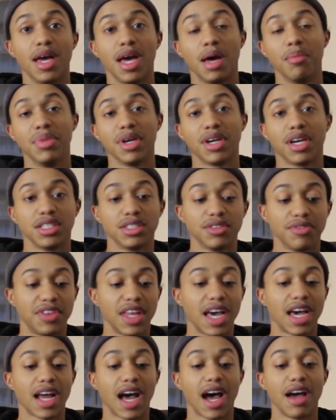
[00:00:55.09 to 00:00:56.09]
And because of
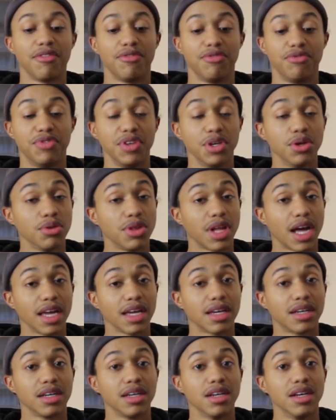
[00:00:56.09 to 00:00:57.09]
that, I feel
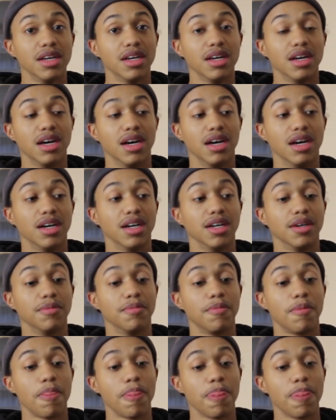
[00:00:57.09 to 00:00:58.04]
like uh,